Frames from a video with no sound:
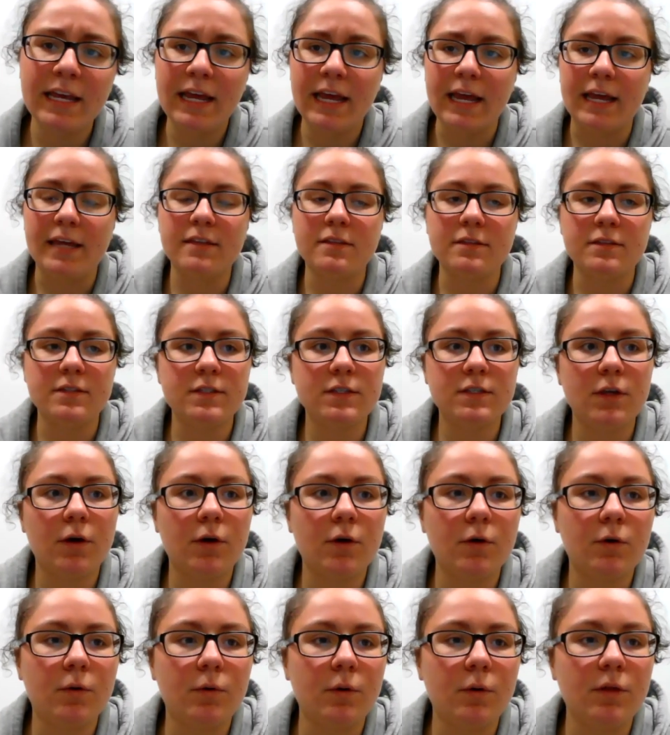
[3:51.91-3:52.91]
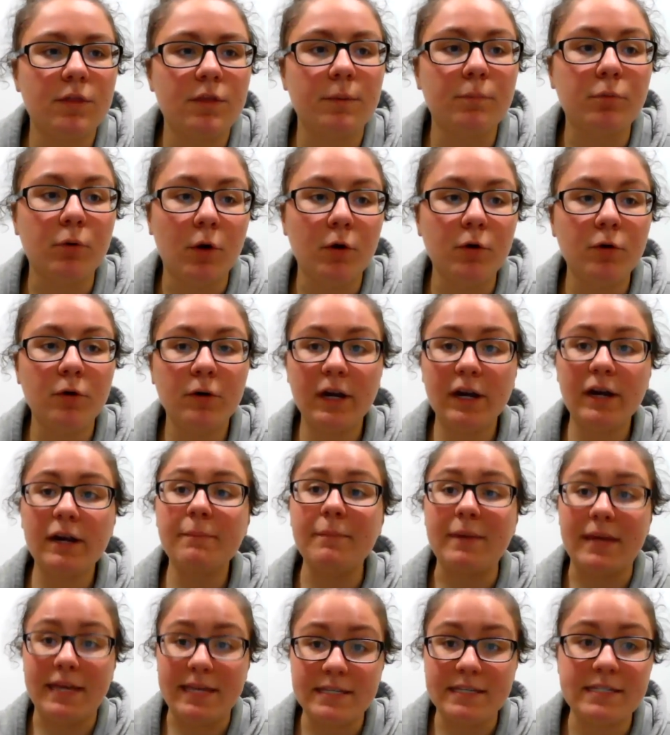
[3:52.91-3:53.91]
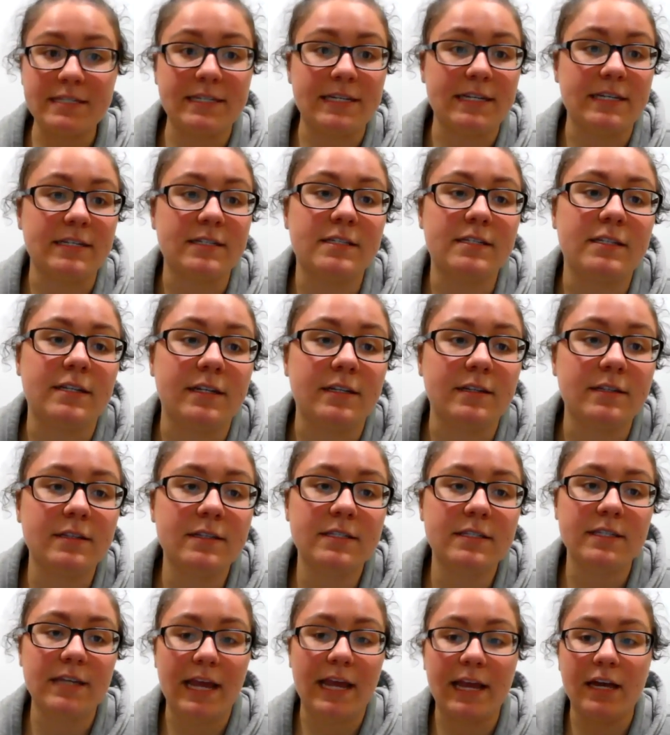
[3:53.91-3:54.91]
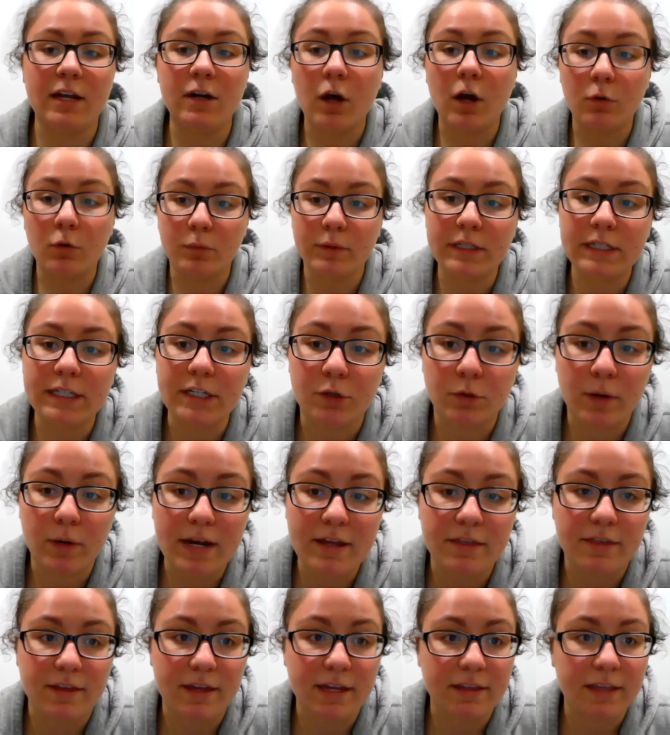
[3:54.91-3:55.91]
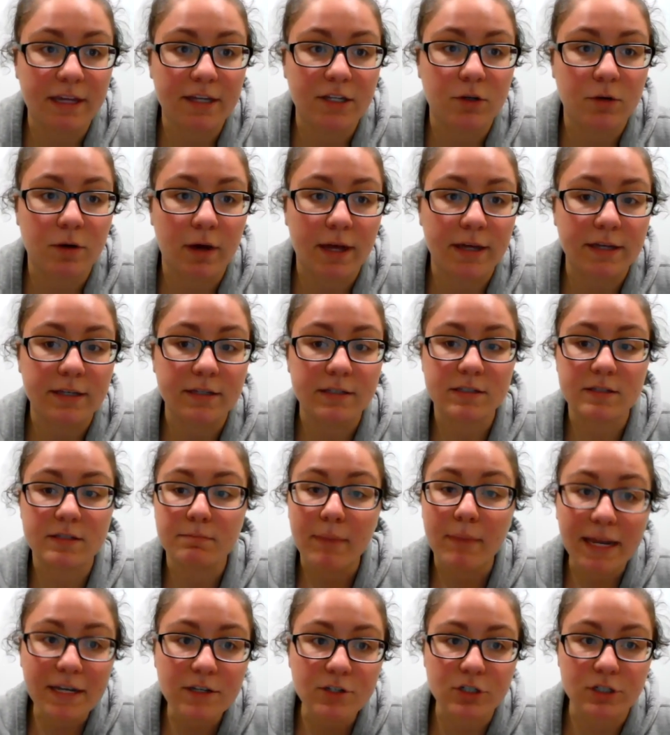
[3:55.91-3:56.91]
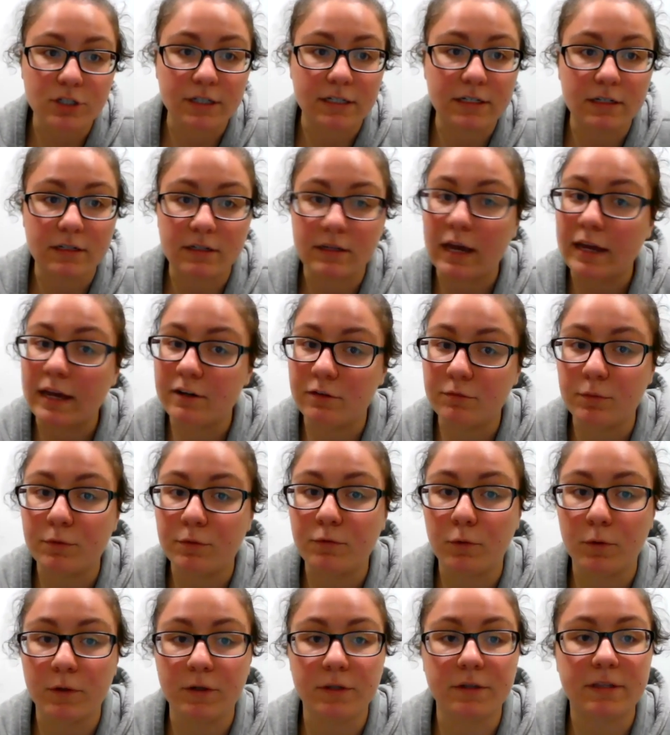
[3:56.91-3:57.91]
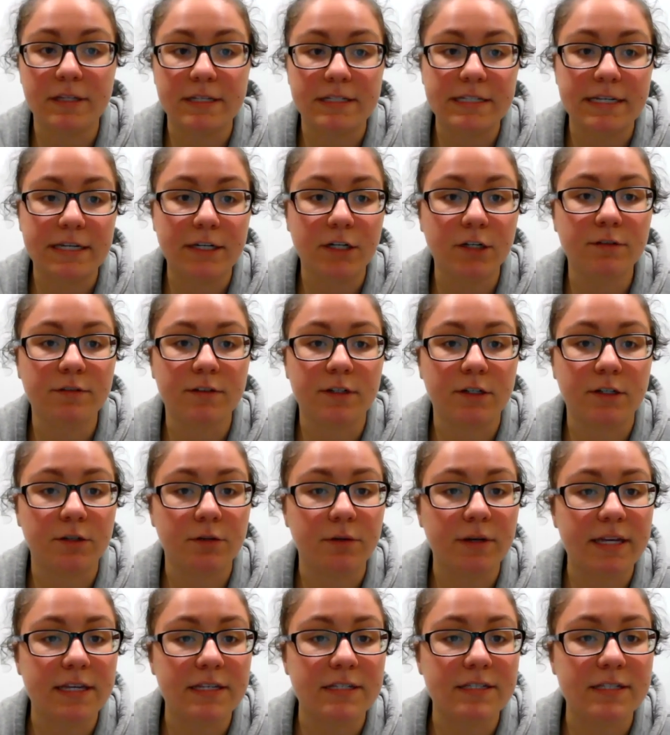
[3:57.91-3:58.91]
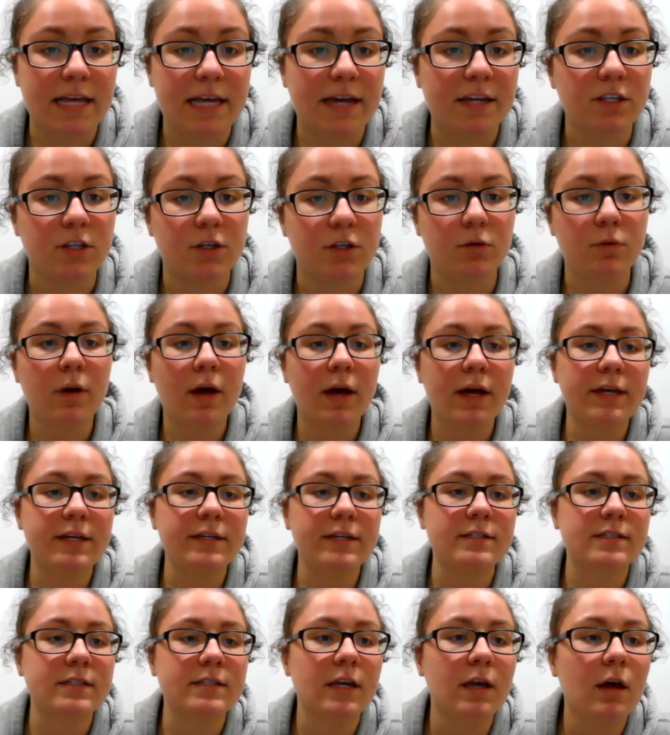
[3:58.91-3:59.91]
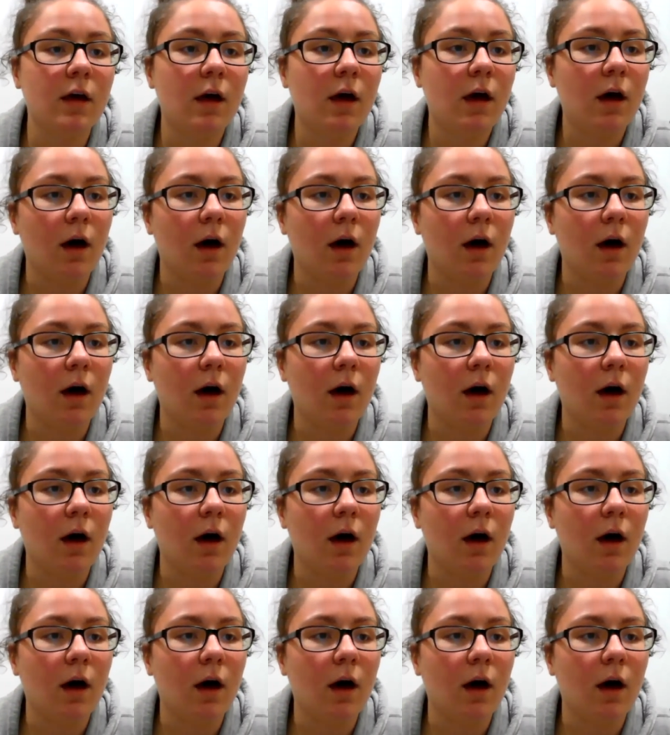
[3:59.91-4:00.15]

And so the program is distance. And a really great thing that you guys mentioned kind of before this interview is that you guys